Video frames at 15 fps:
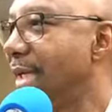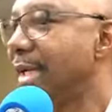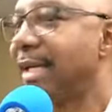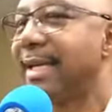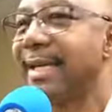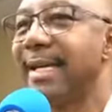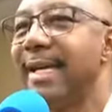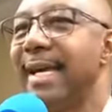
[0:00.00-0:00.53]

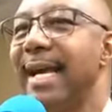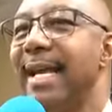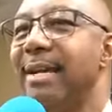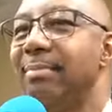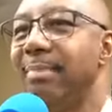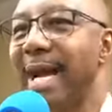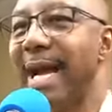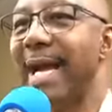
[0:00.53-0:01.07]

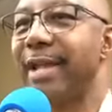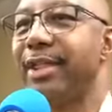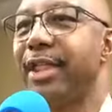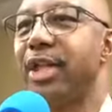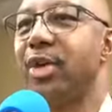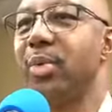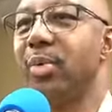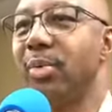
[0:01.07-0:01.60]
Can
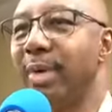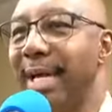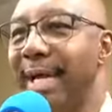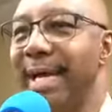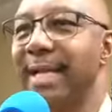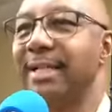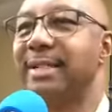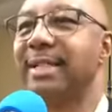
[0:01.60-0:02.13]
Matthew
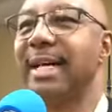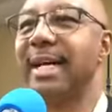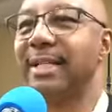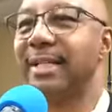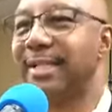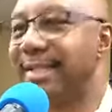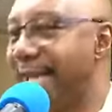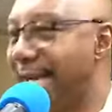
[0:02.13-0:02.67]

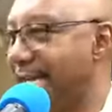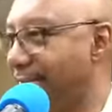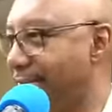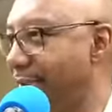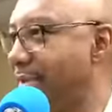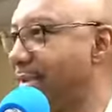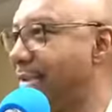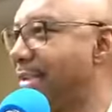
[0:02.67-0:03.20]
Alexander
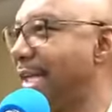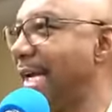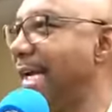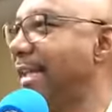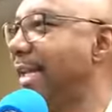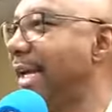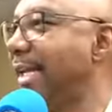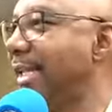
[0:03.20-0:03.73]
Davis
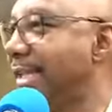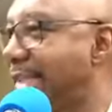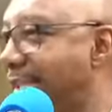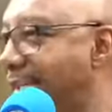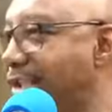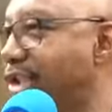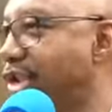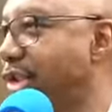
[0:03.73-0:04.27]
say that
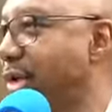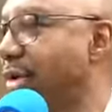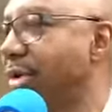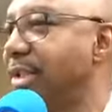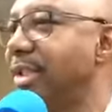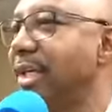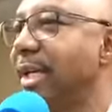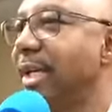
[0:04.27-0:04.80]
this
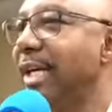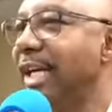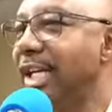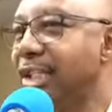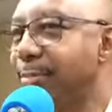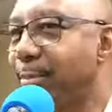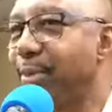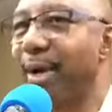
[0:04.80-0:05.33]
church
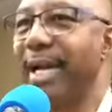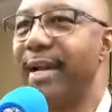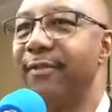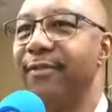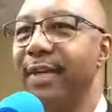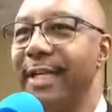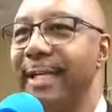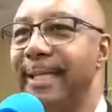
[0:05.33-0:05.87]
is praying
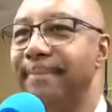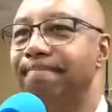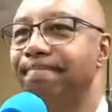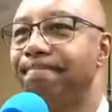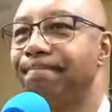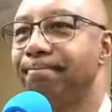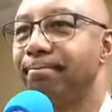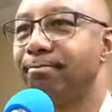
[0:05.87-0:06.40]
for him?
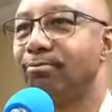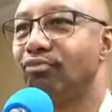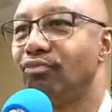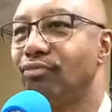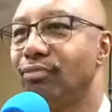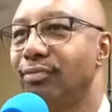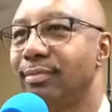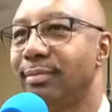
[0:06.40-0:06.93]

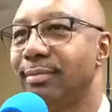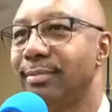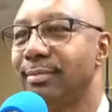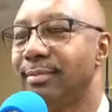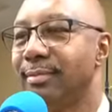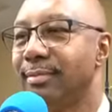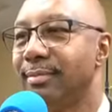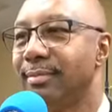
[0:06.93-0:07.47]

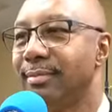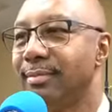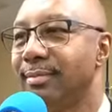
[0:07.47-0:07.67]
Yes.